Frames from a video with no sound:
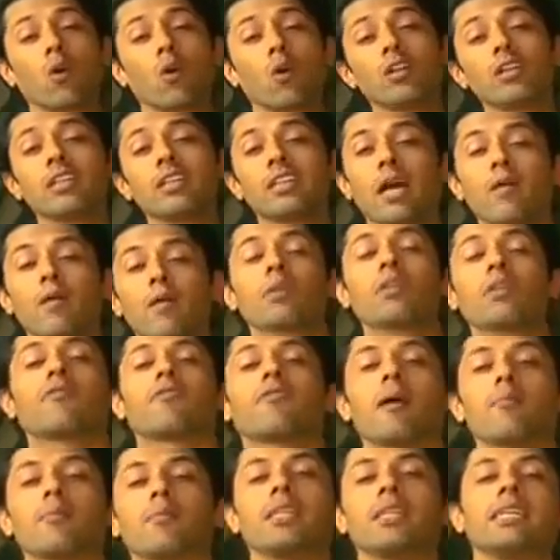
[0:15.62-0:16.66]
quality time with the
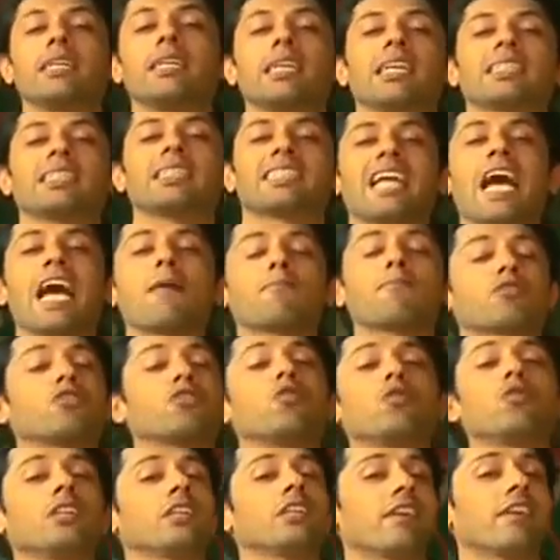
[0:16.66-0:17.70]
family is an
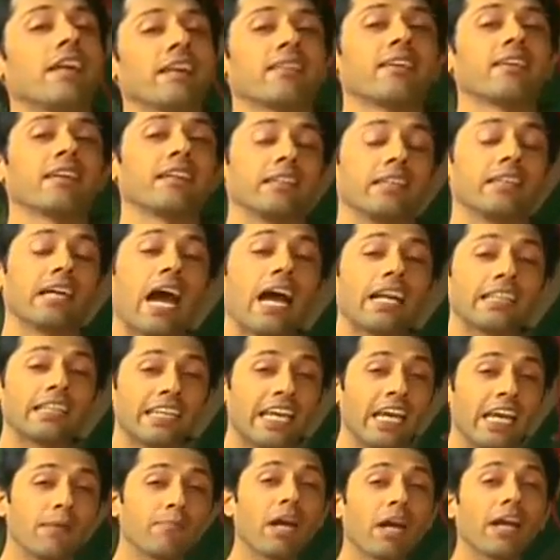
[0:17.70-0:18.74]
absolutely great thing and
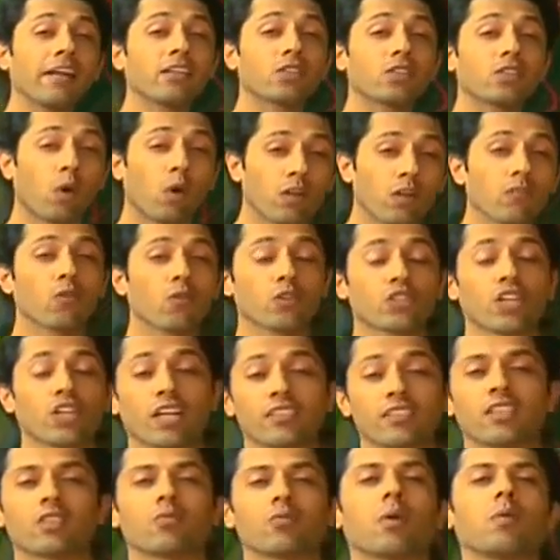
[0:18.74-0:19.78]
game night is one of those
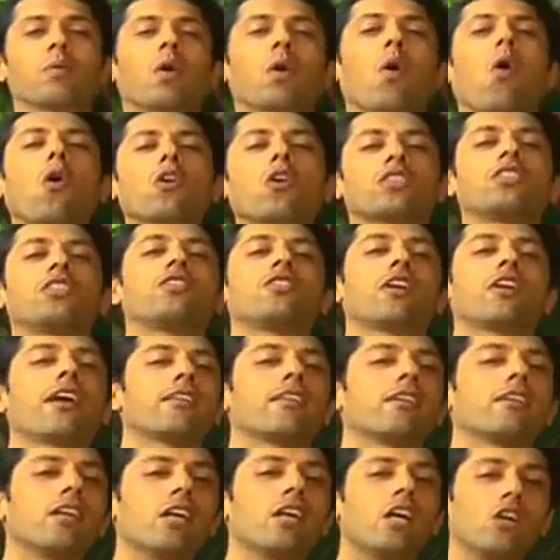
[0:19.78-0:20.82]
chances where we all sit
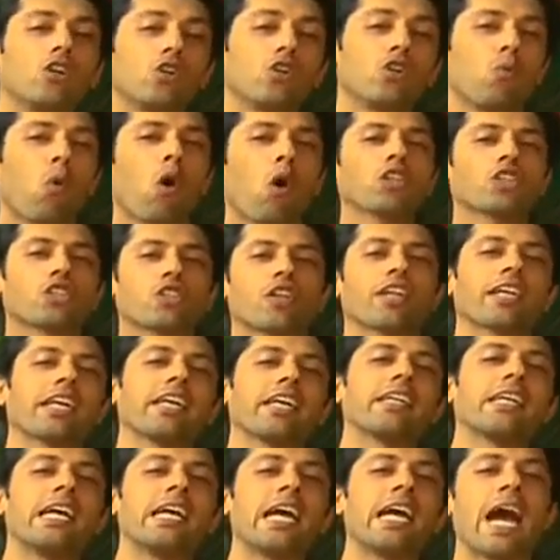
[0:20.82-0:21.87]
together to watch
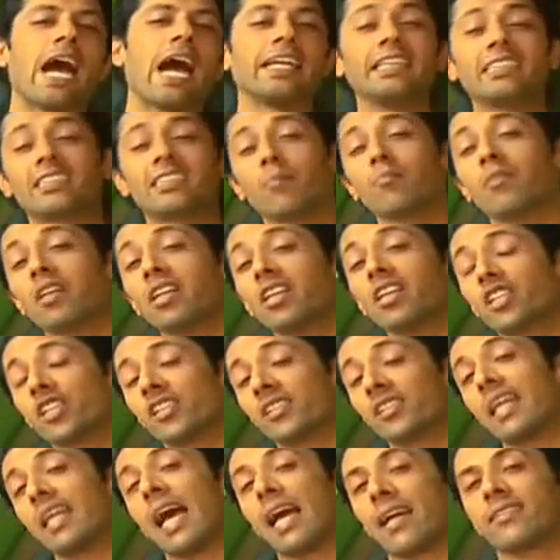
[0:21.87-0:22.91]
cricket and eat some
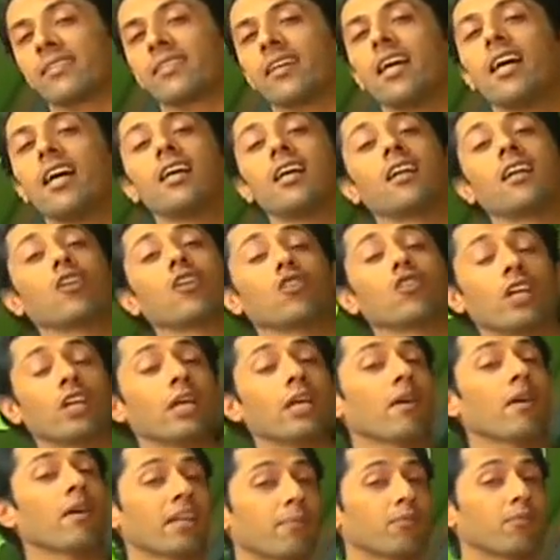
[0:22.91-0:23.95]
delicious snacks. Now today
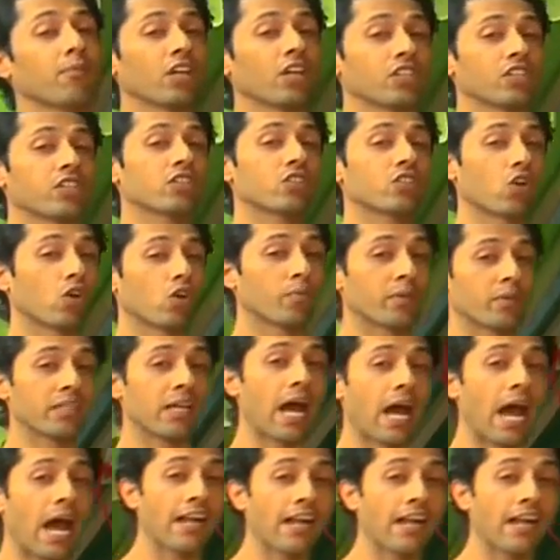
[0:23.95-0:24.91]
my reputation is going to be in the